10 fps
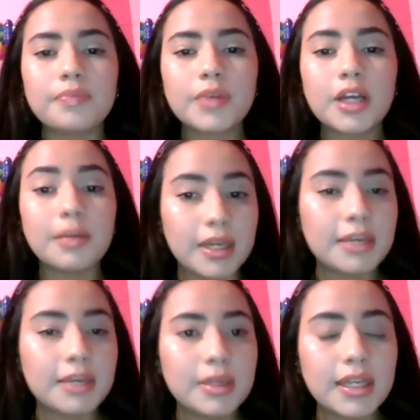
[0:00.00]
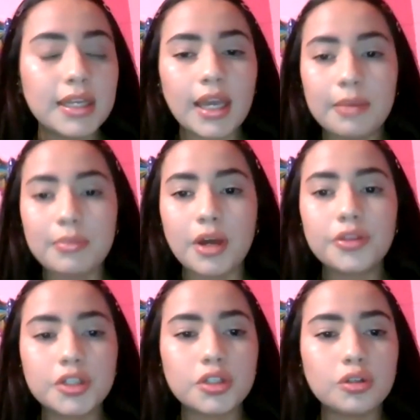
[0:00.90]
committee meeting a
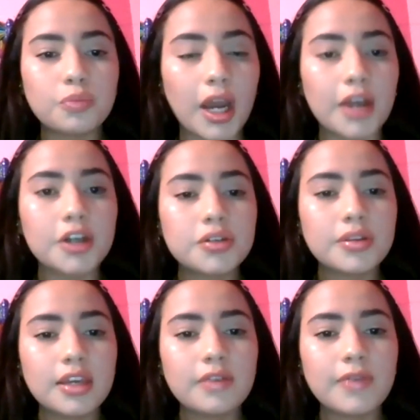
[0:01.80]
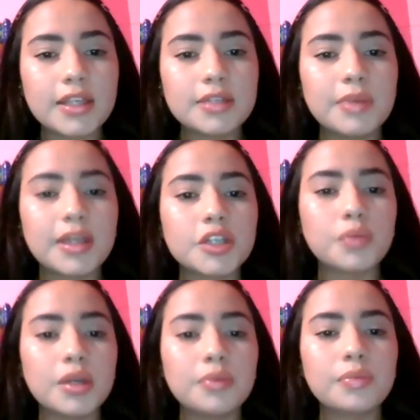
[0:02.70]
month or two prior to the event because
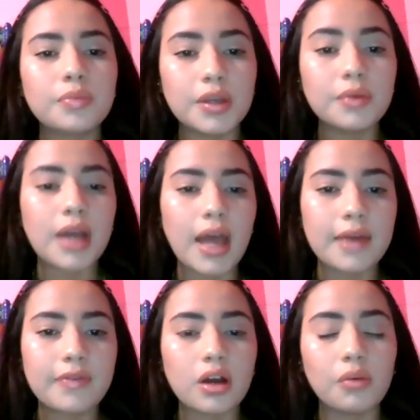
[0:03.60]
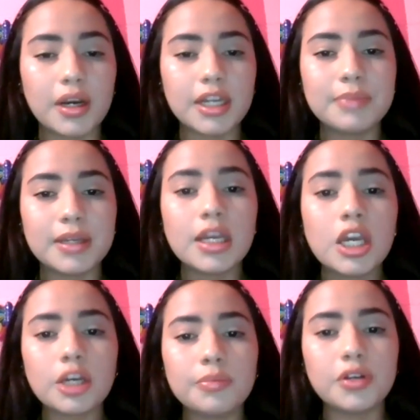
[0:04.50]
we have already been
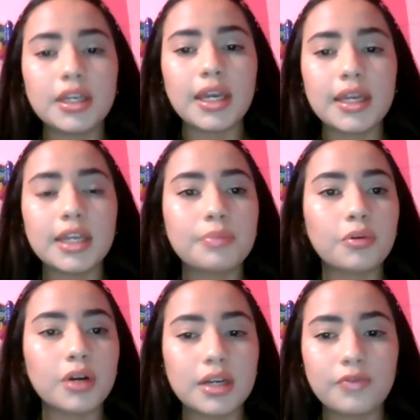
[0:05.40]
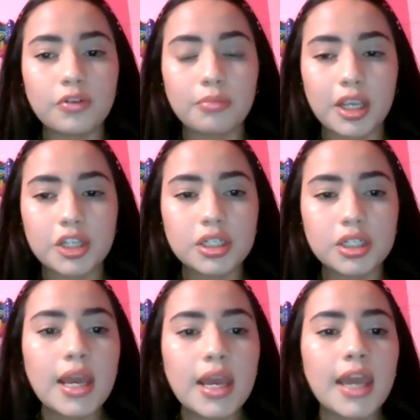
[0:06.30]
communicating important
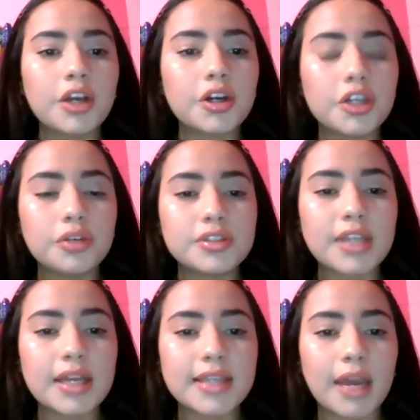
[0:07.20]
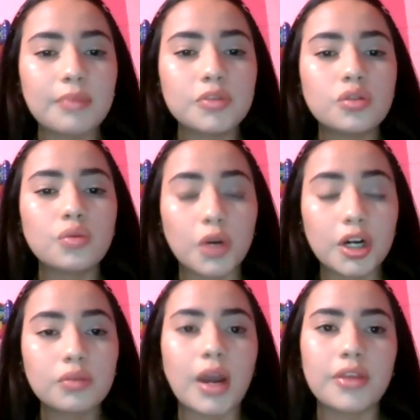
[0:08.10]
information and could use that time to
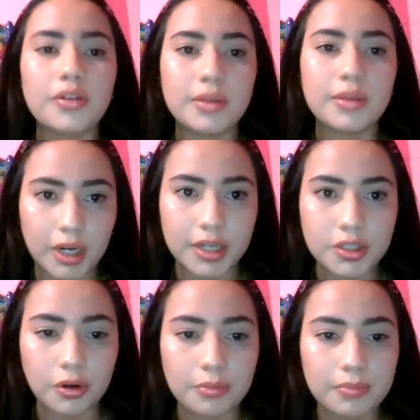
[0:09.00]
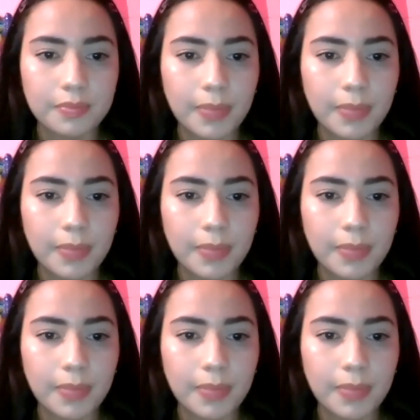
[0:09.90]
work rather than brainstorm.